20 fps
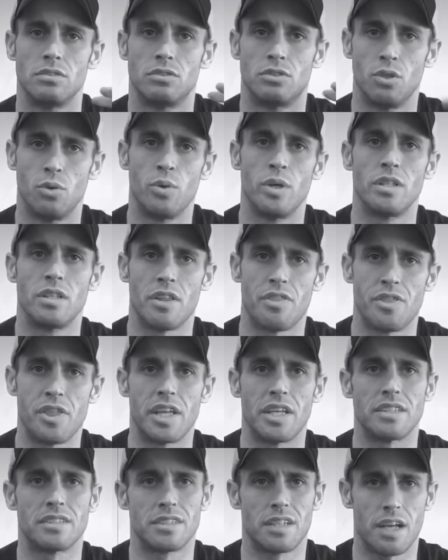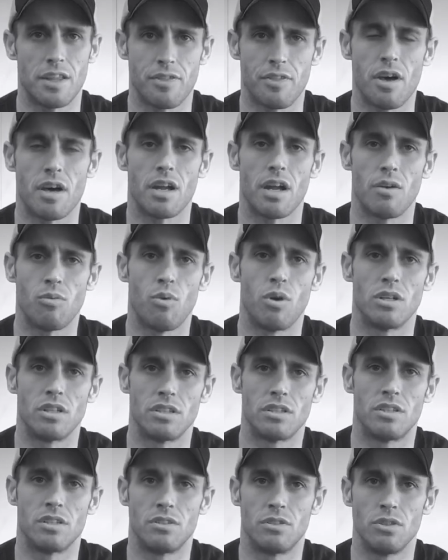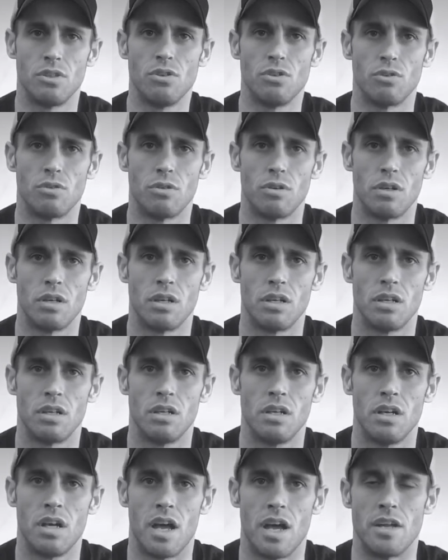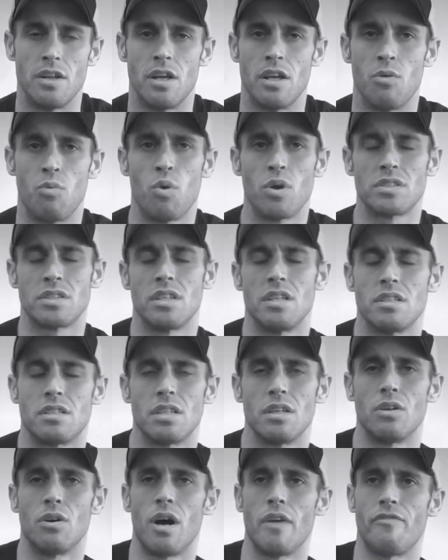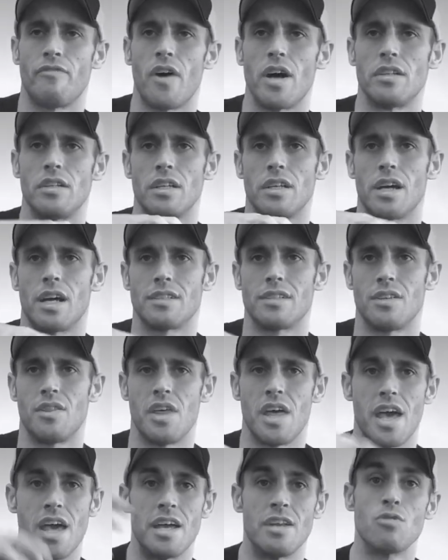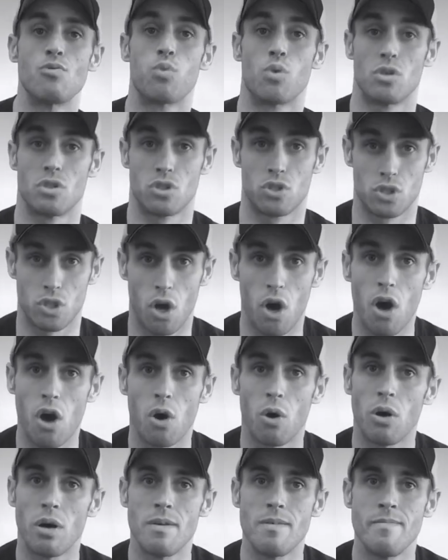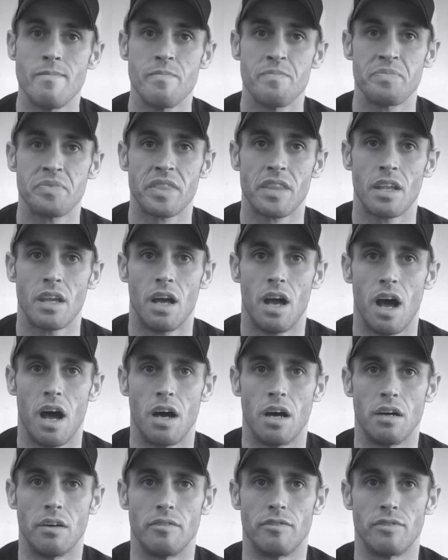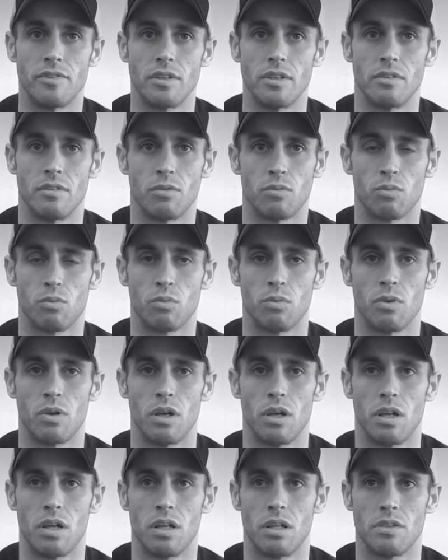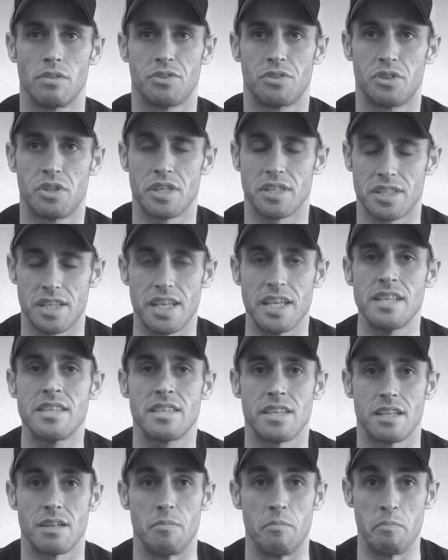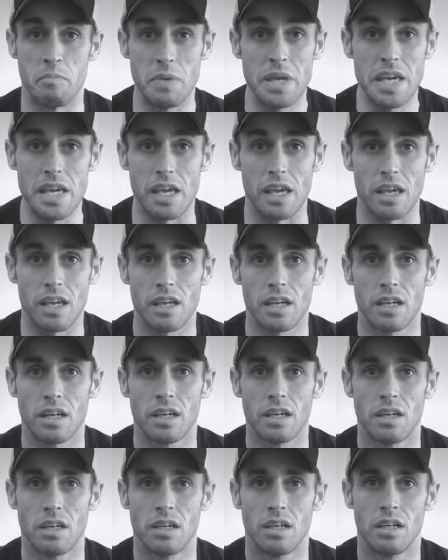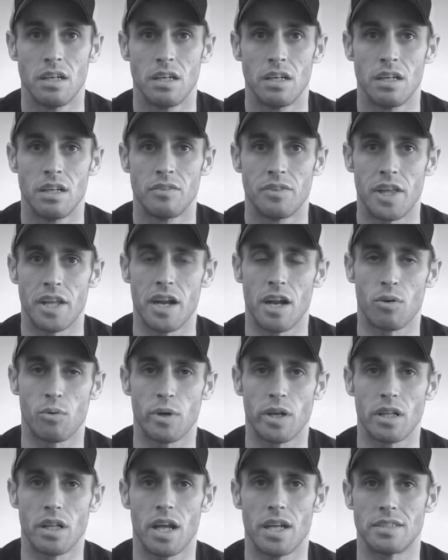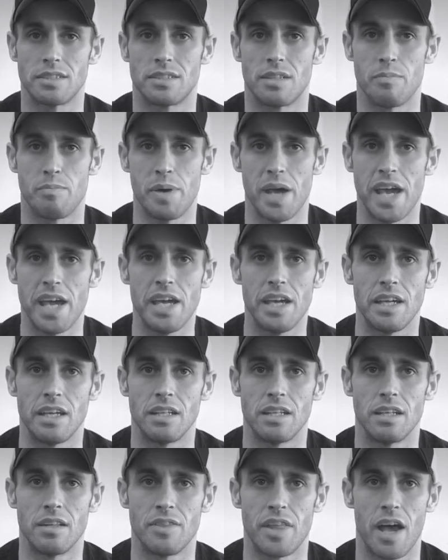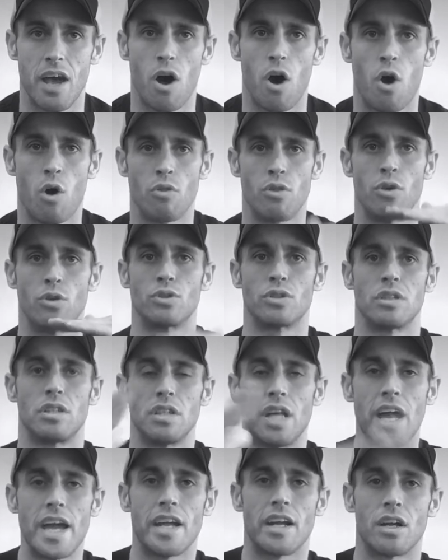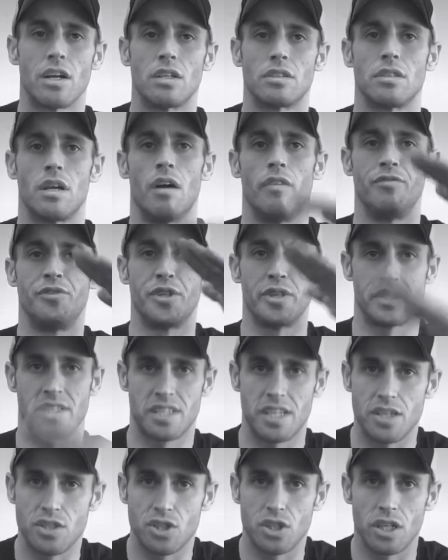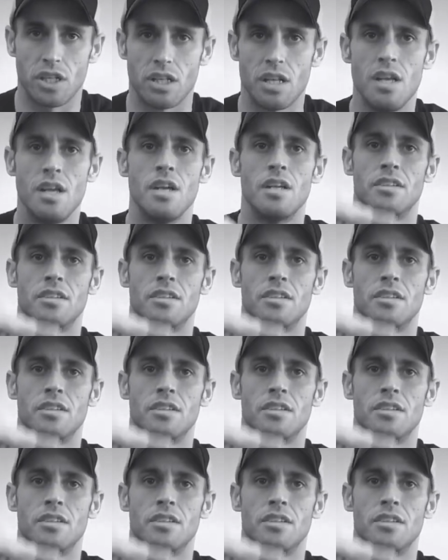doing the things that I thought I wanted to do. And it wasn't until I finally got to the end result of this isn't me that I realized the pain that all those layers of decision